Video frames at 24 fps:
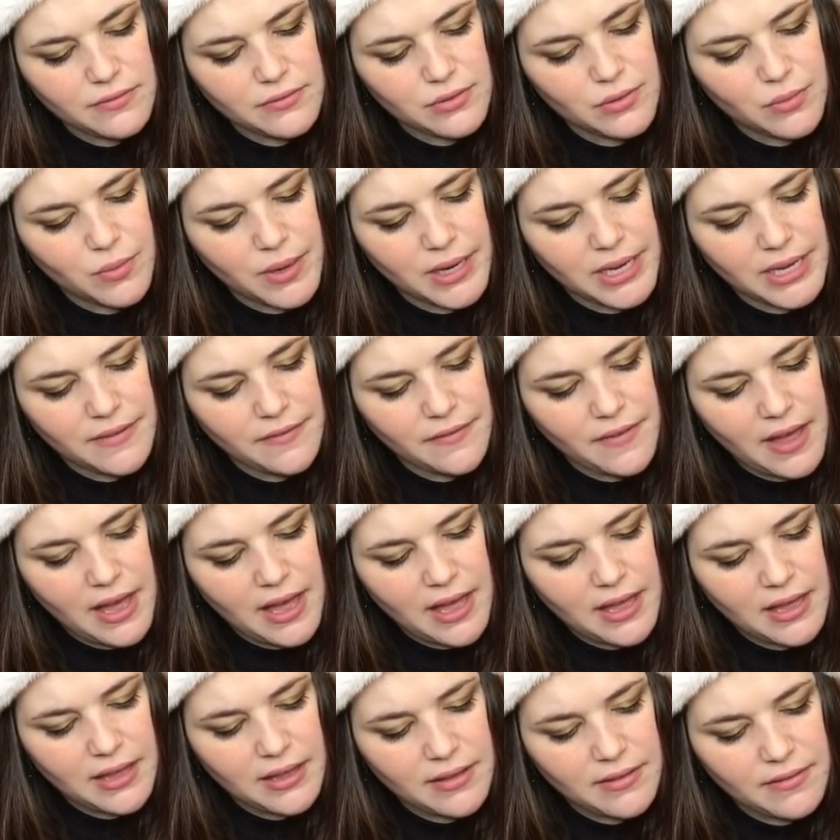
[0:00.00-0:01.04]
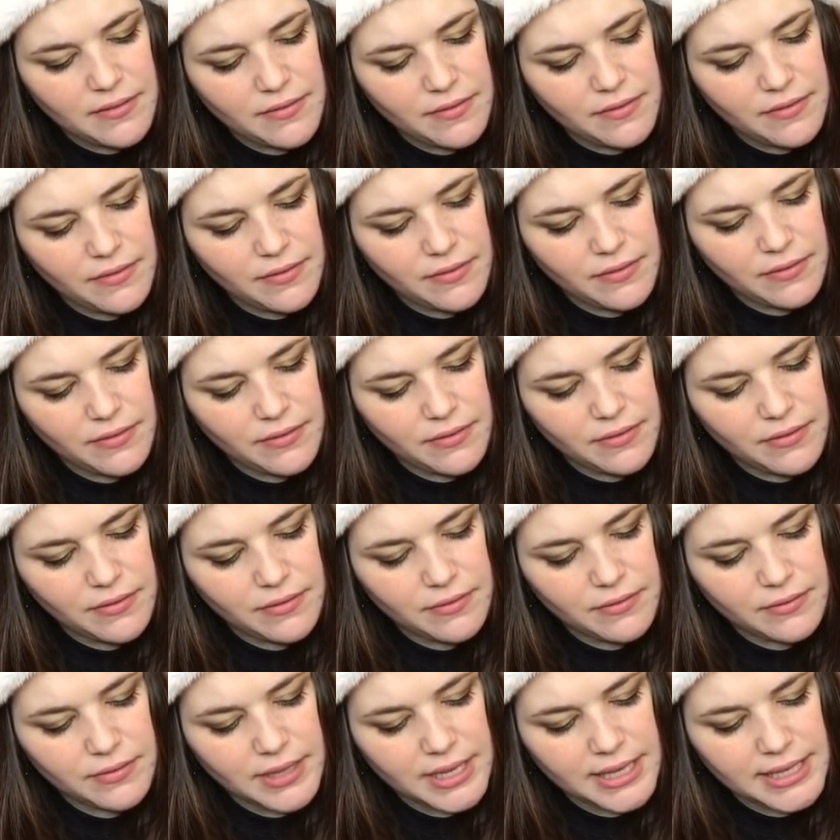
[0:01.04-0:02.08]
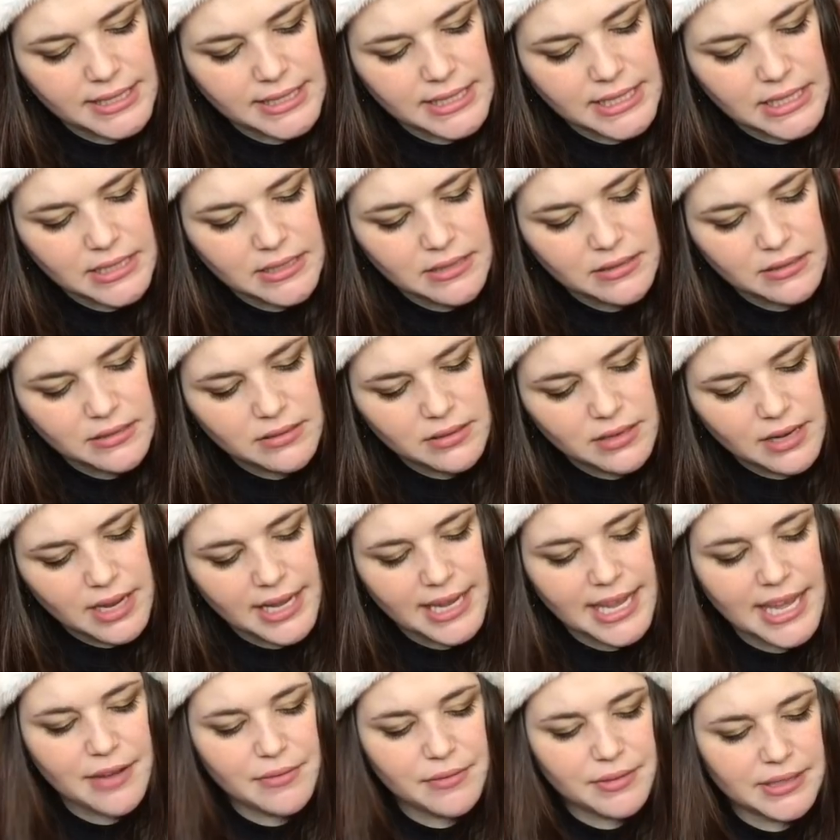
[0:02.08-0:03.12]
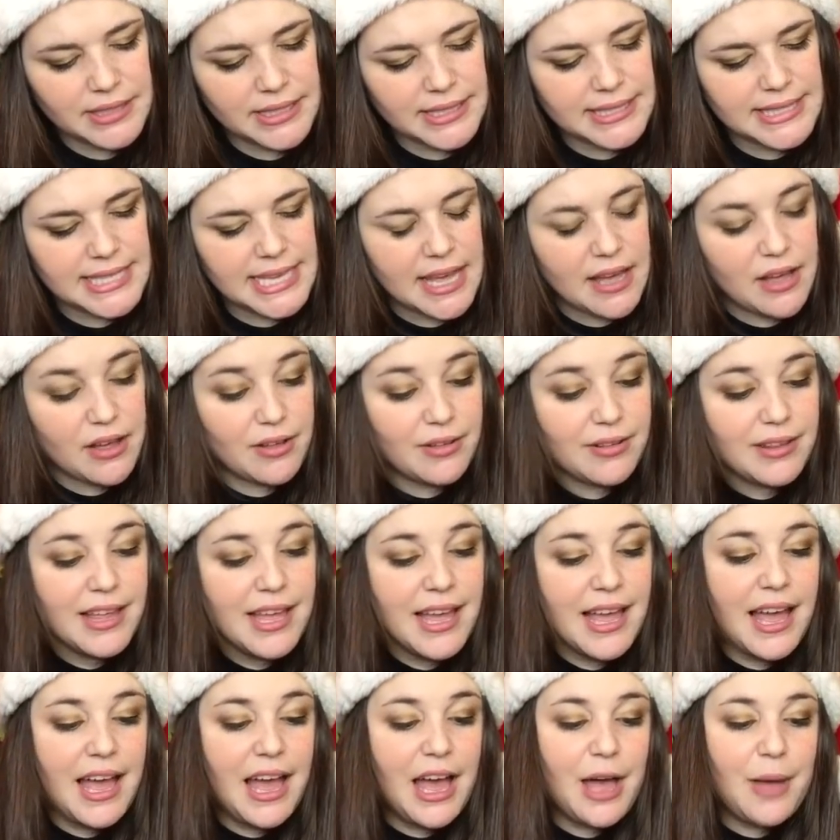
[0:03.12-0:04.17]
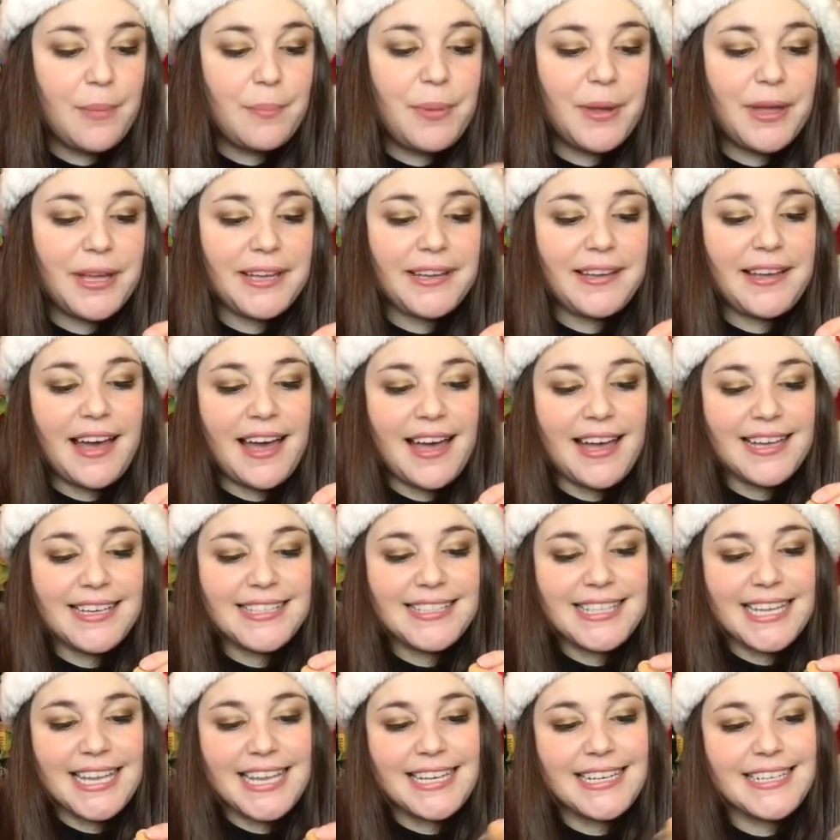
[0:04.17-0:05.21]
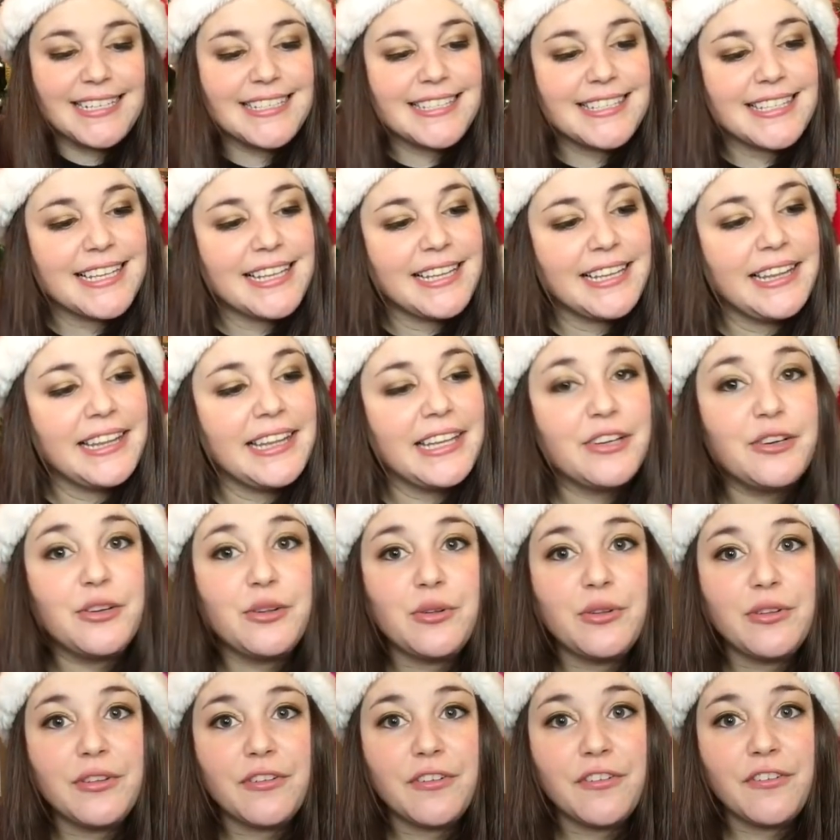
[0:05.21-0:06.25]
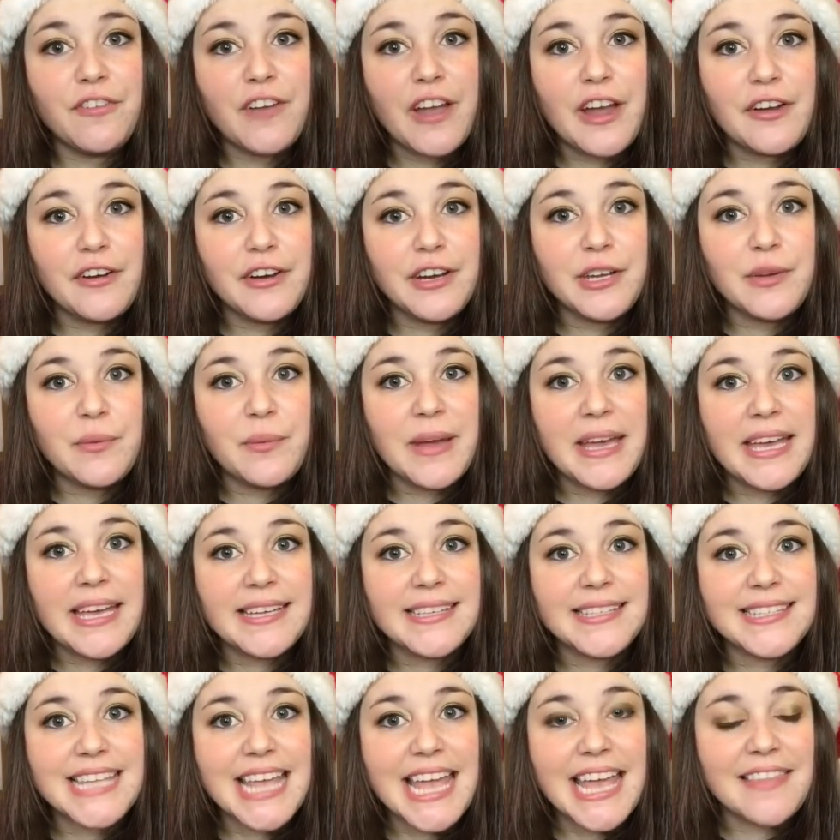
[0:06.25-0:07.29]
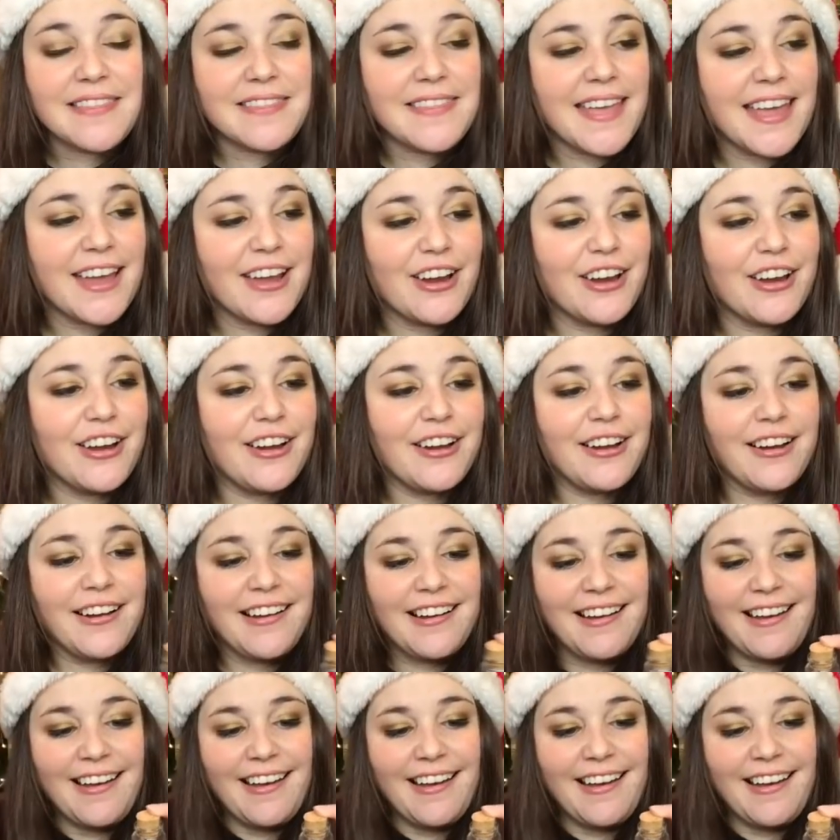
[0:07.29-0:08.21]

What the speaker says: 25, 19, I can't really tell. But guys, it is little fairy wings in there.